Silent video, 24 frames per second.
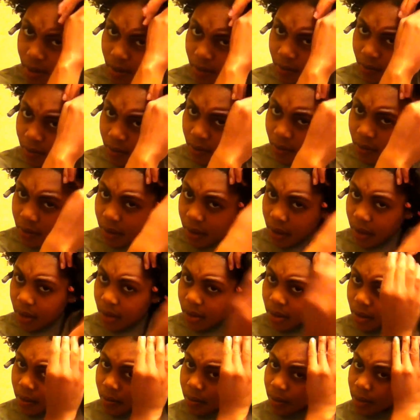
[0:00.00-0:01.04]
to
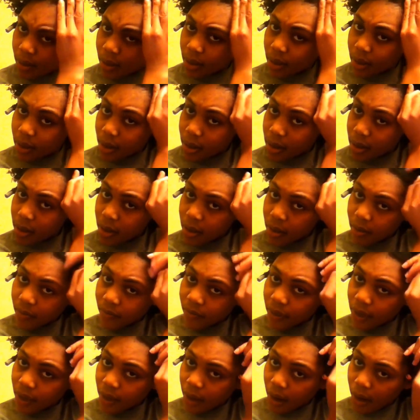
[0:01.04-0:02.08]
focus up here, just
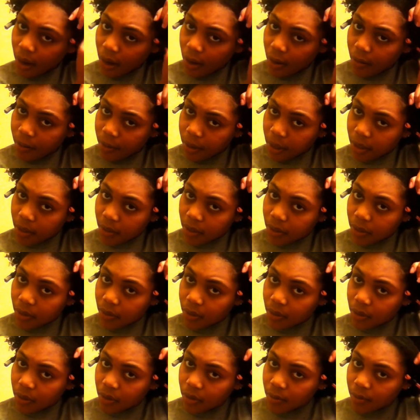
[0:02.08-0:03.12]
finger combing it
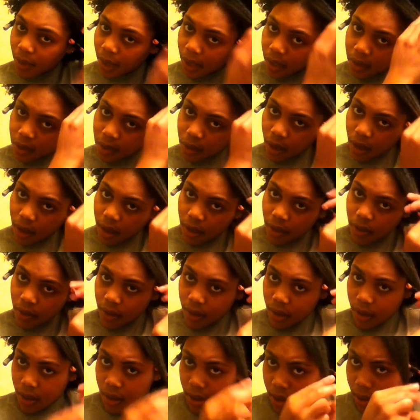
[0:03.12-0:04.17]
through, making sure I get the
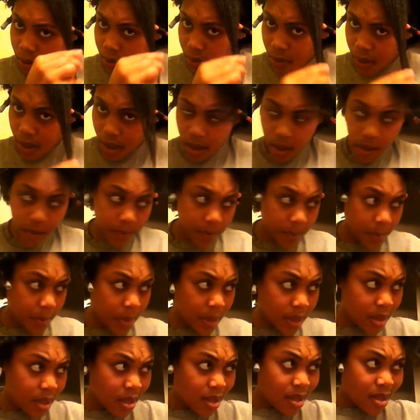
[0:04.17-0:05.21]
ends well.
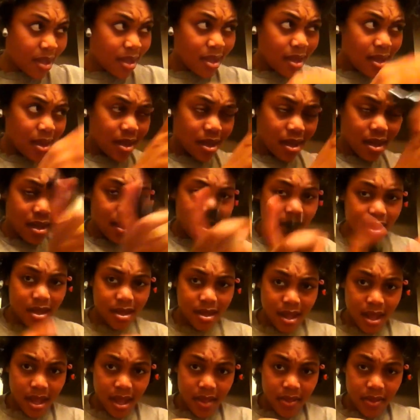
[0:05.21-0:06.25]
Again,
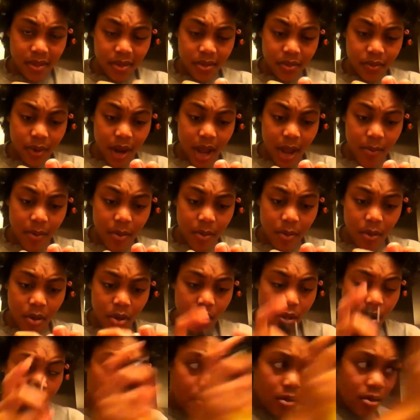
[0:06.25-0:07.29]
taking this wrap and
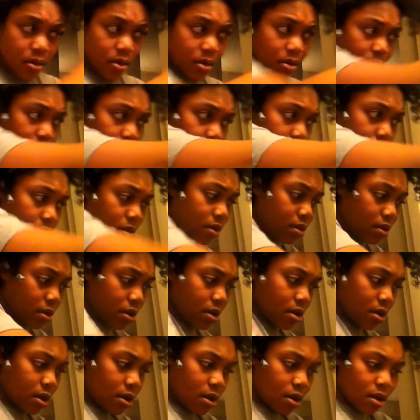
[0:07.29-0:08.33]
roll,
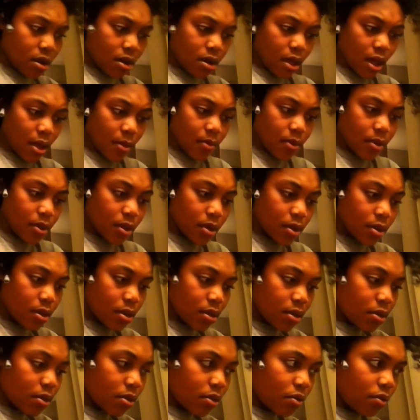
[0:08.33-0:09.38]
not putting
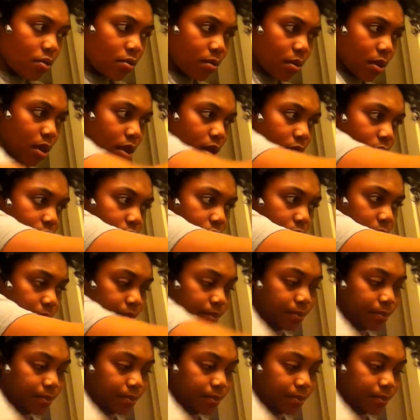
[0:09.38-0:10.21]
too much,